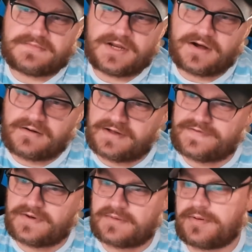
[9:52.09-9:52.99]
You know,
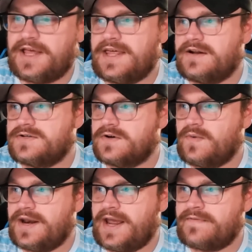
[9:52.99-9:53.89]
if you could play that on turn
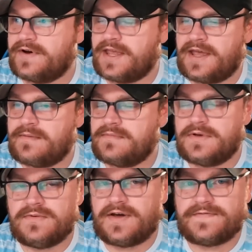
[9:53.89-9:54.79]
1 every game,
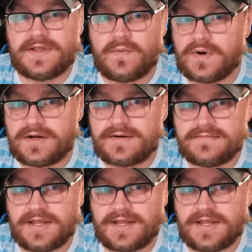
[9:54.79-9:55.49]
you definitely would.